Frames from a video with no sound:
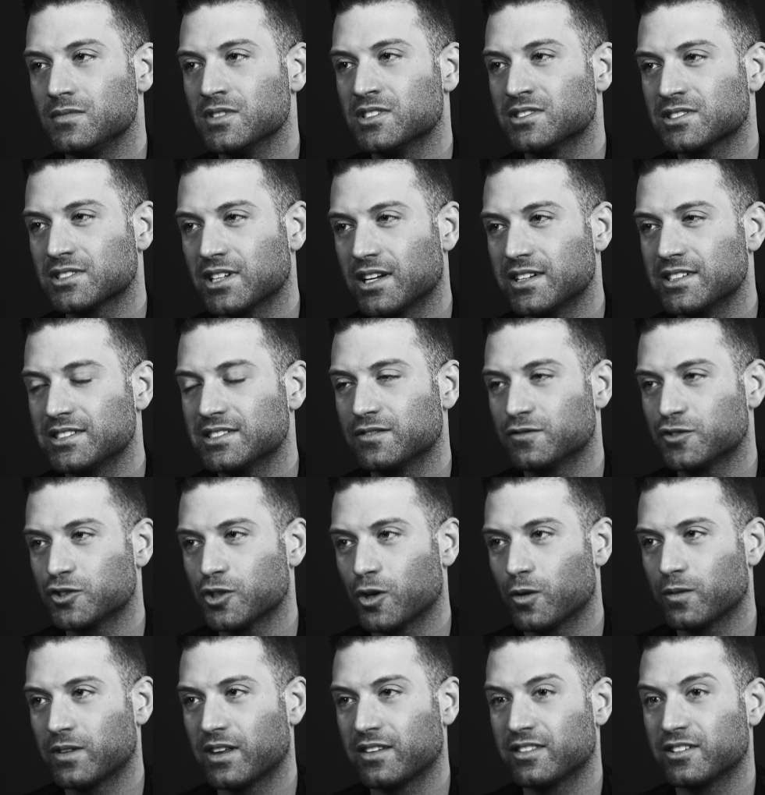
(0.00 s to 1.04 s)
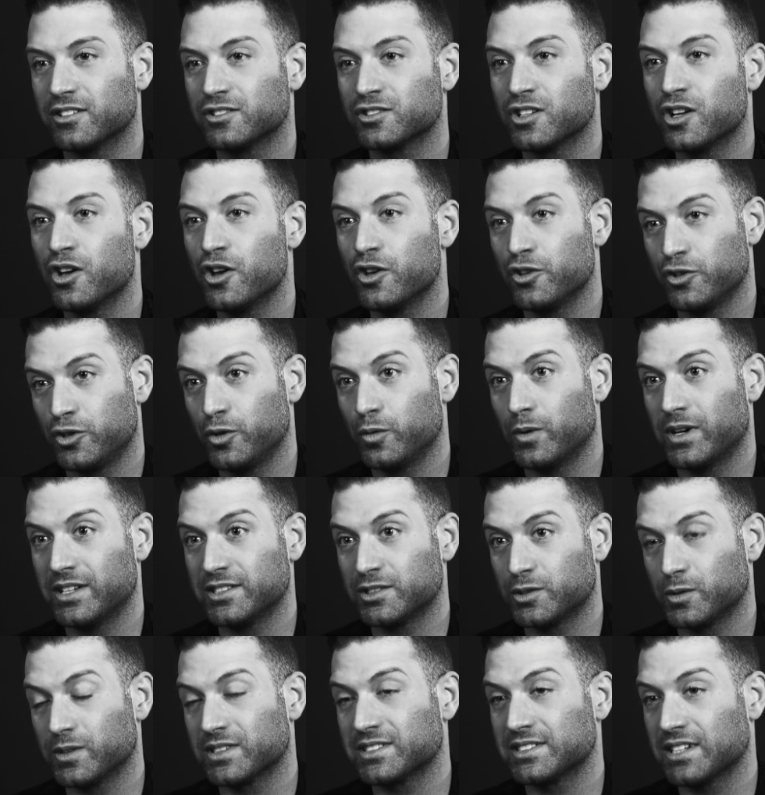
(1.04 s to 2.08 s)
studies have shown that there's two
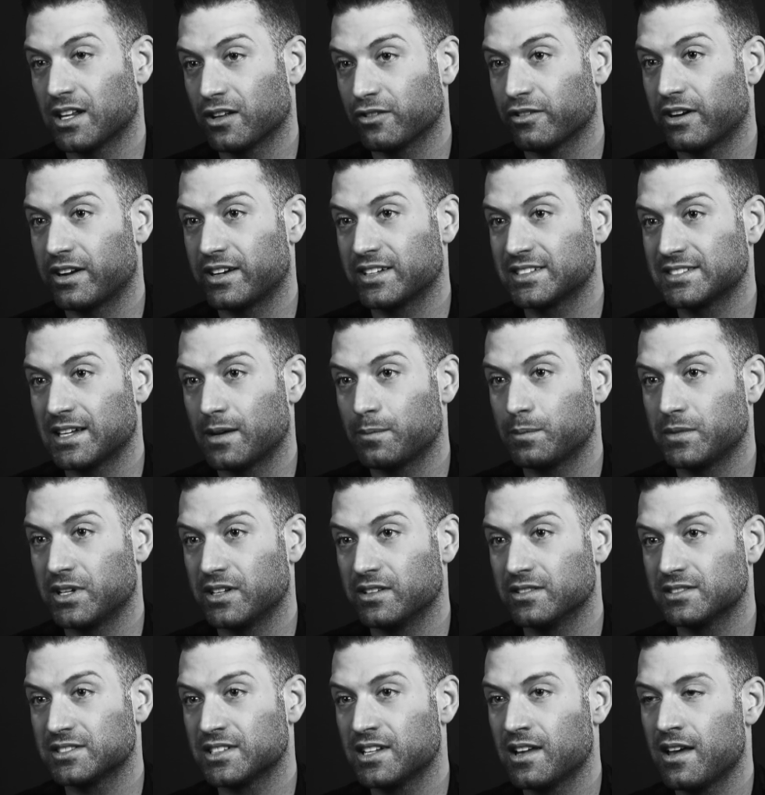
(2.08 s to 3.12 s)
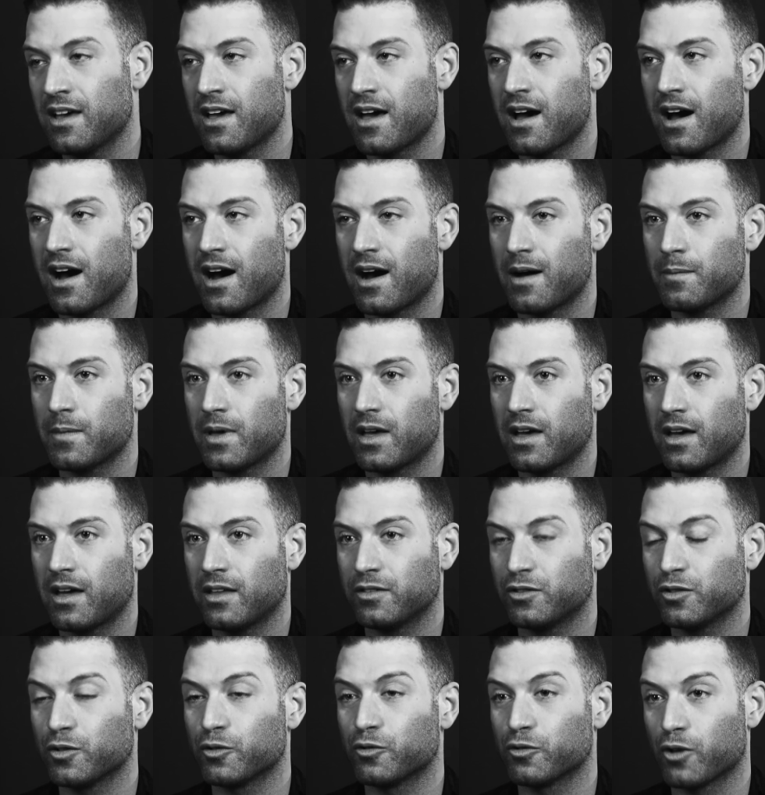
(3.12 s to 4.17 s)
ways to accelerate acceptance
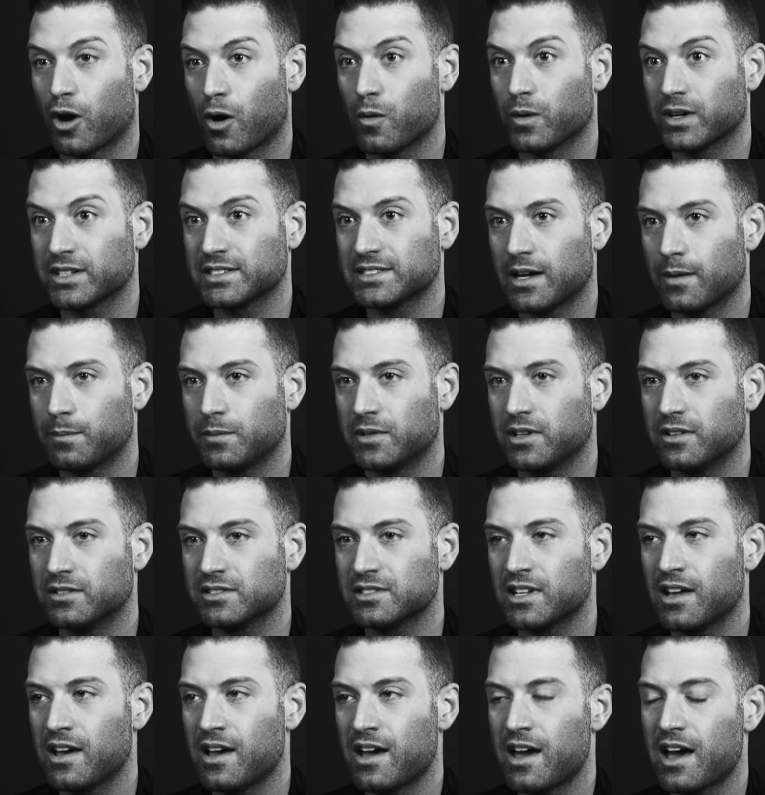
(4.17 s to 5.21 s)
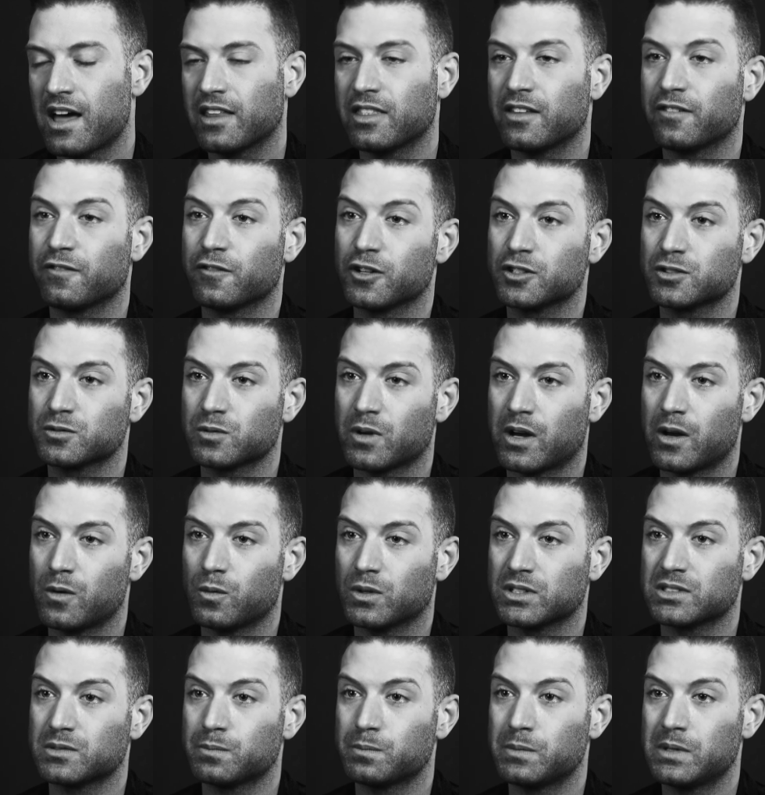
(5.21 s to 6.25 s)
and to grow acceptance. And the first way
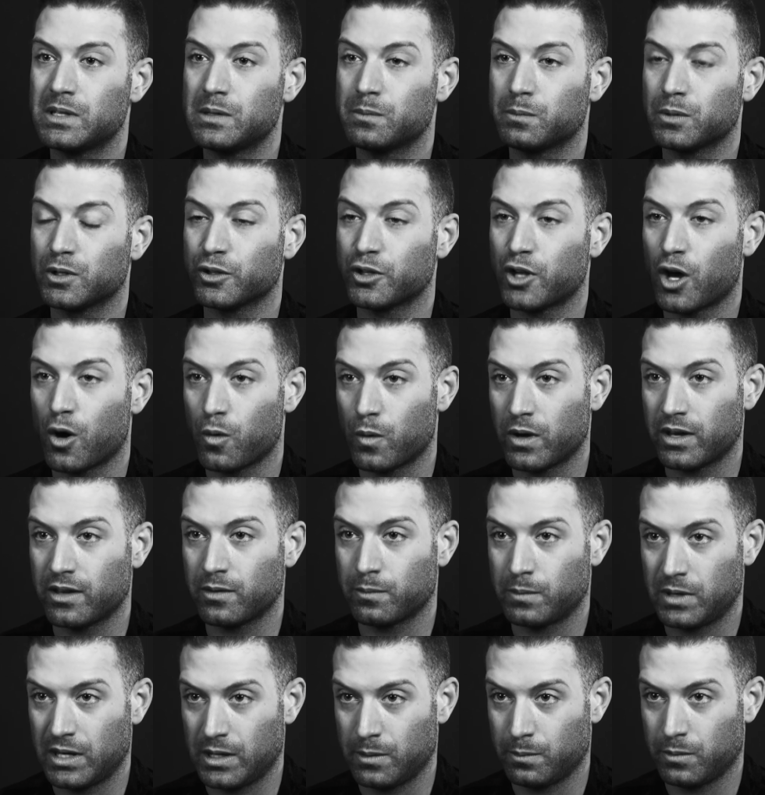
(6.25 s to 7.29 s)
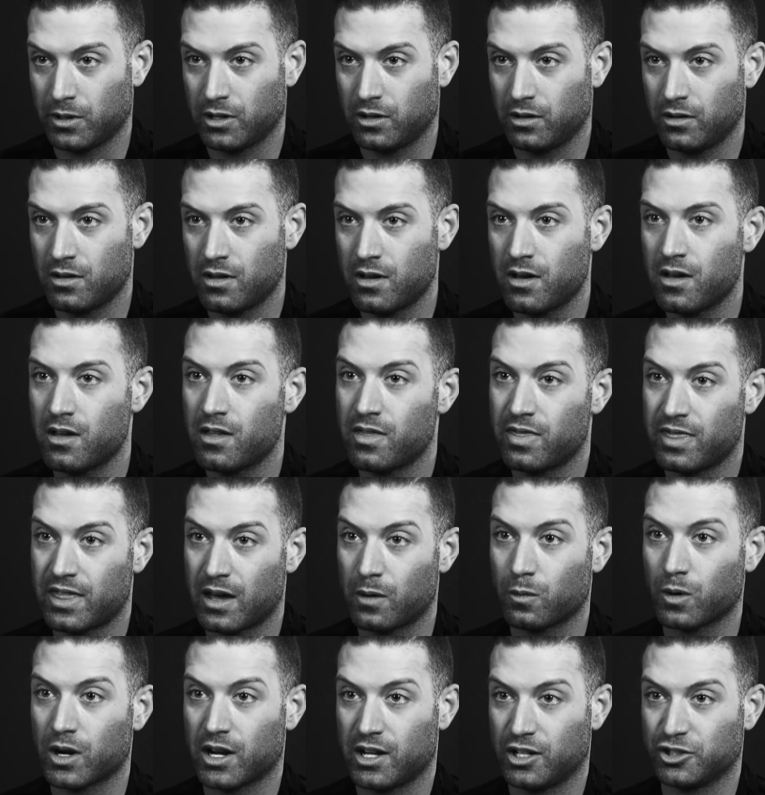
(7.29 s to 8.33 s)
was people knowing people
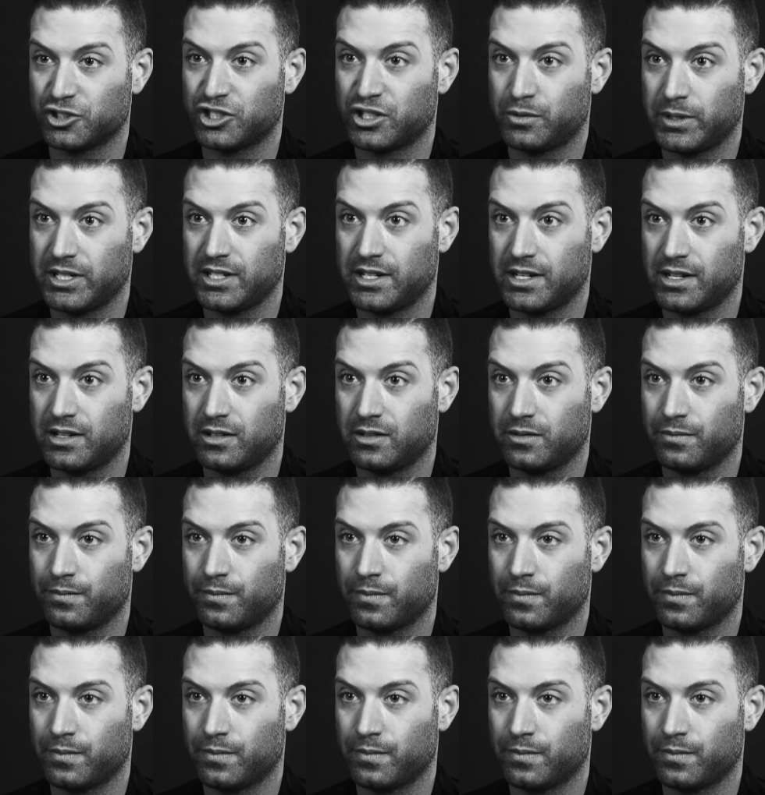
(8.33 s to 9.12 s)
that were LGBT.